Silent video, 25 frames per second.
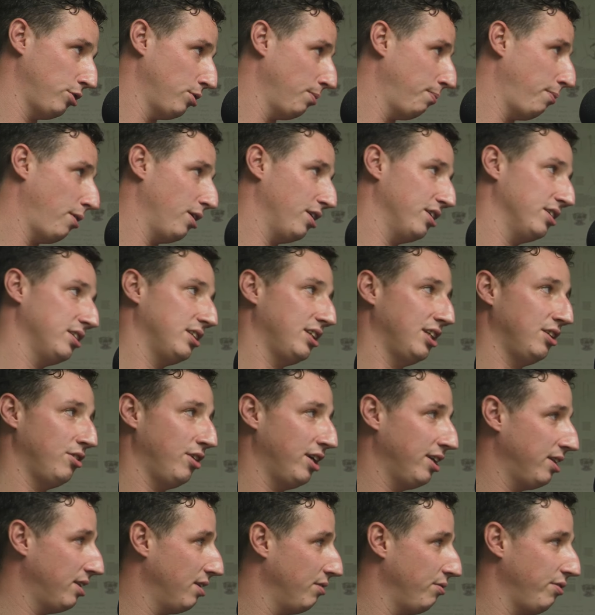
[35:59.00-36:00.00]
policy and you
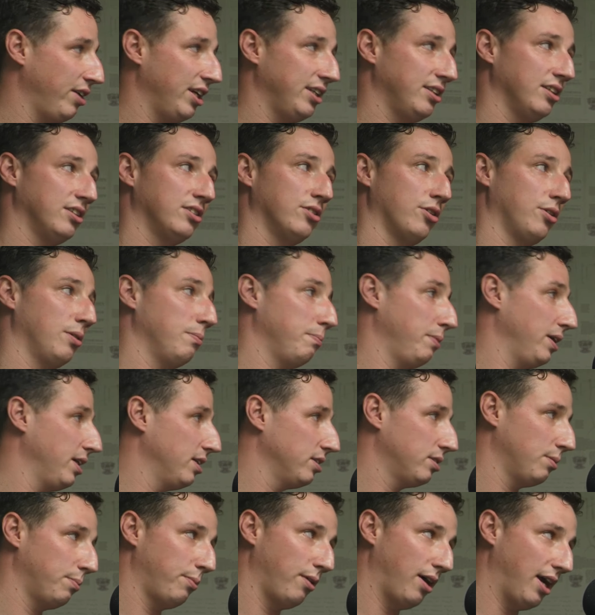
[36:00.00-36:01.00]
hit the vet, it's not a big
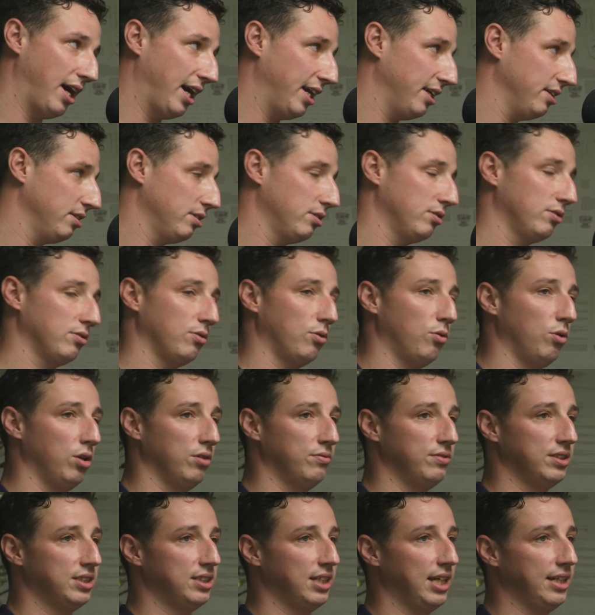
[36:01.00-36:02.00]
surprise all
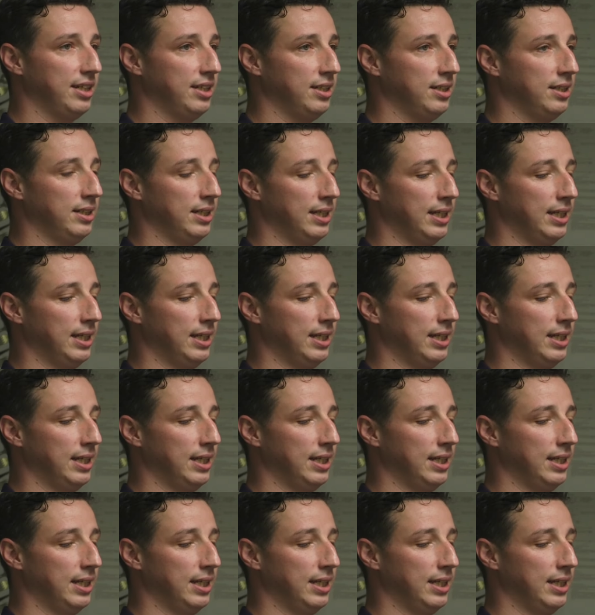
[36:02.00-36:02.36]
of a sudden.